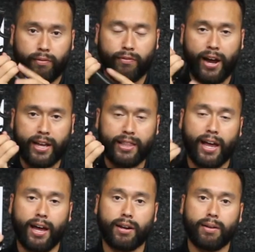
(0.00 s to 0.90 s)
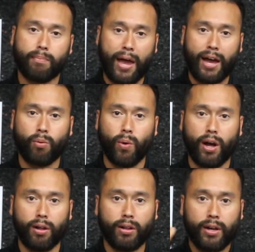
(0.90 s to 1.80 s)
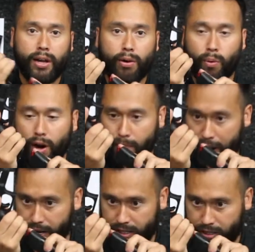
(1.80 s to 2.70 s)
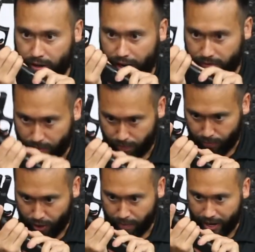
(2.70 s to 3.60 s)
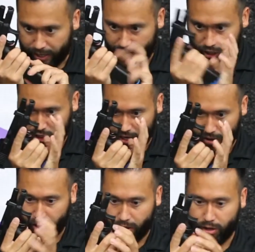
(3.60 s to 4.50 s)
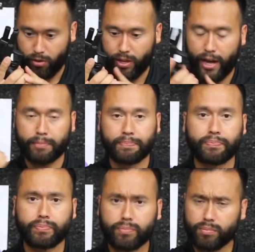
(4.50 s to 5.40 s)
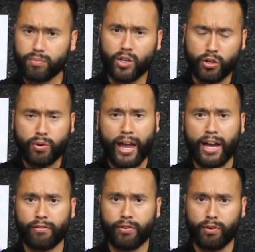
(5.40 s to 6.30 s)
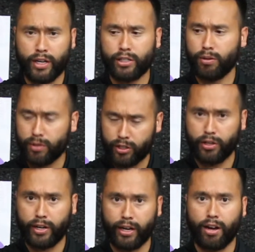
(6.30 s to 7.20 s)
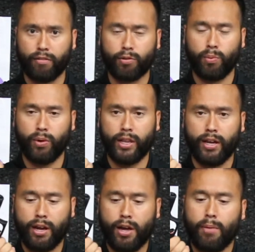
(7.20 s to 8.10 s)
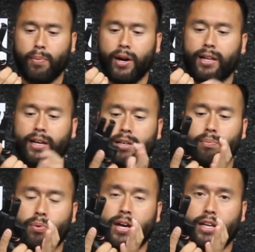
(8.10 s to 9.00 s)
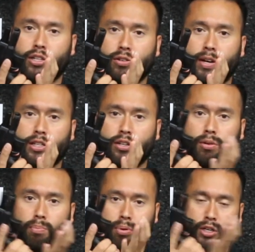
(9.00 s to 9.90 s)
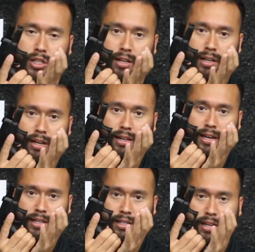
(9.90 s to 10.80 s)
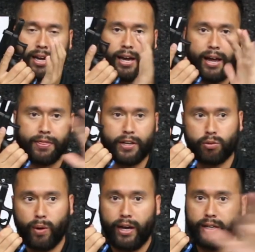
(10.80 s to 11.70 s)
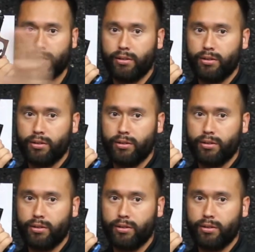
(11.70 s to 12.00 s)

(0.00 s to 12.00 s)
find that mag well where I'm not necessarily having to bring my attention down here to do that. You can if you need to until you get comfortable with it, but I like to bring it straight to, push till it clicks, and this way I can still